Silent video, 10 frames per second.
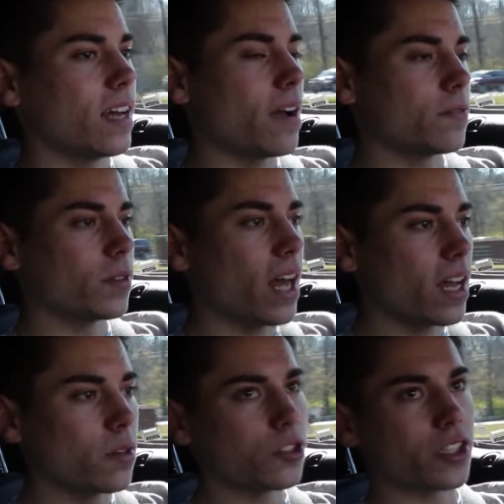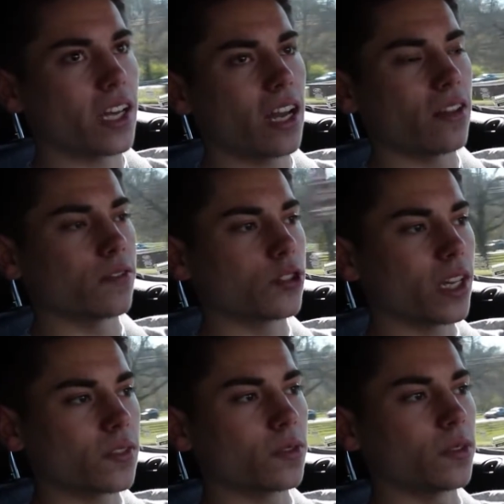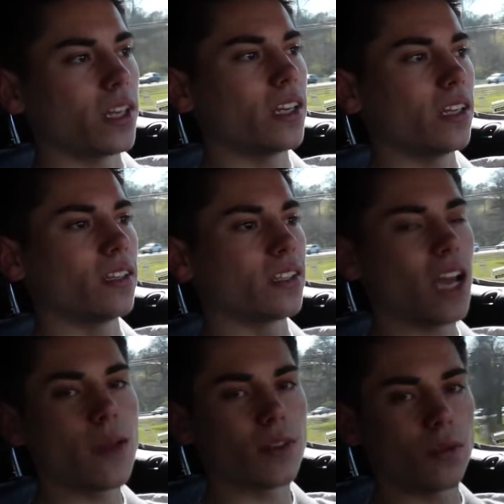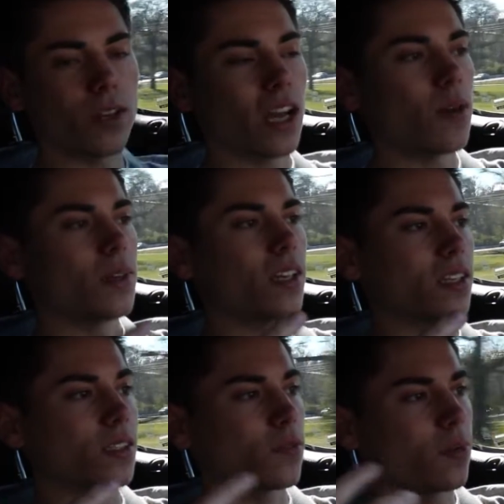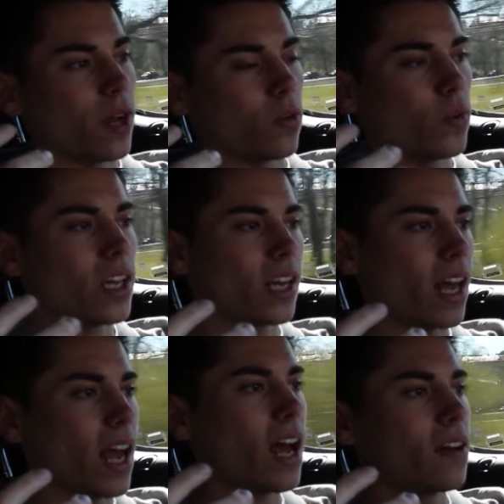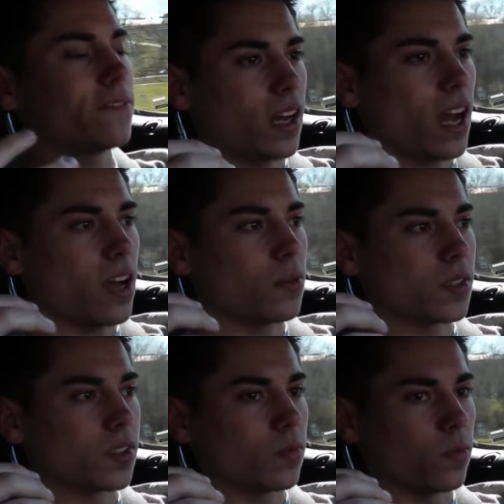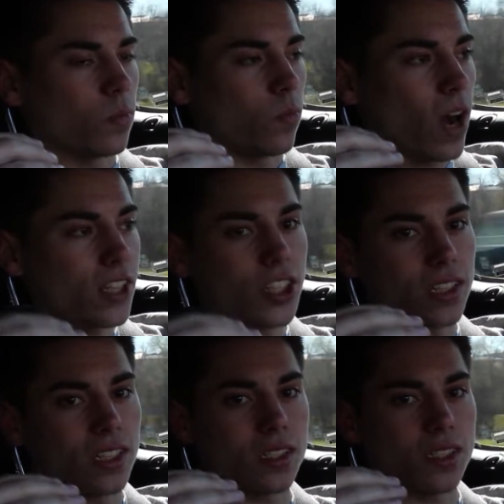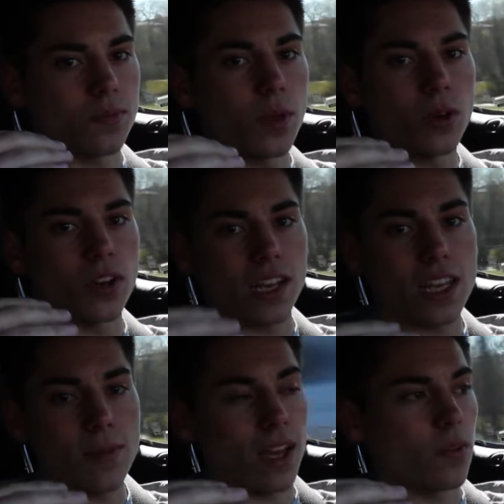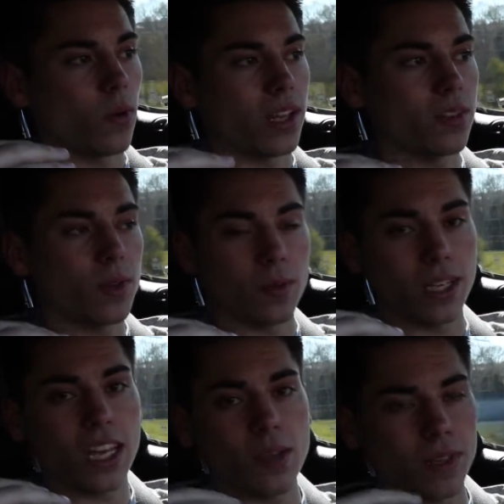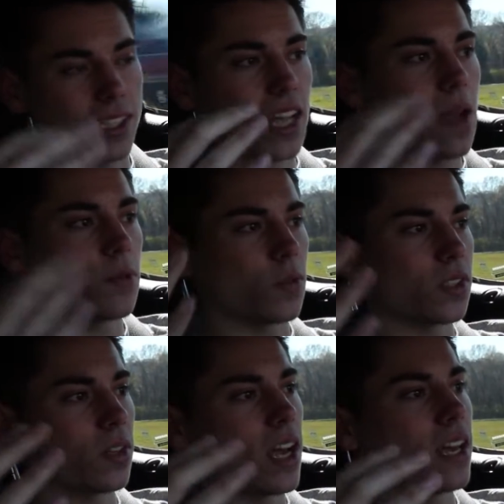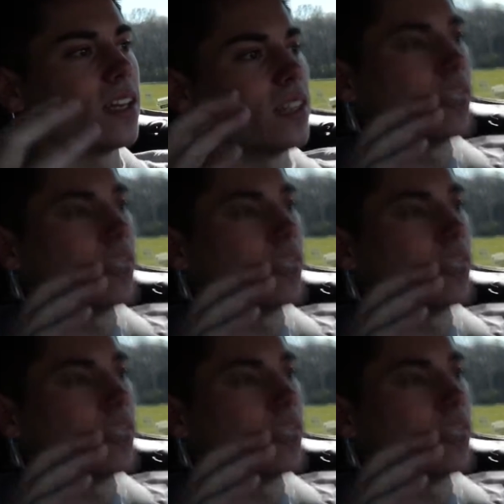after that, it was just kind of stressful getting the timing to work out, because for about a week and a half, I was watching this motor on eBay, wanting to be able to get it, but the timing wasn't right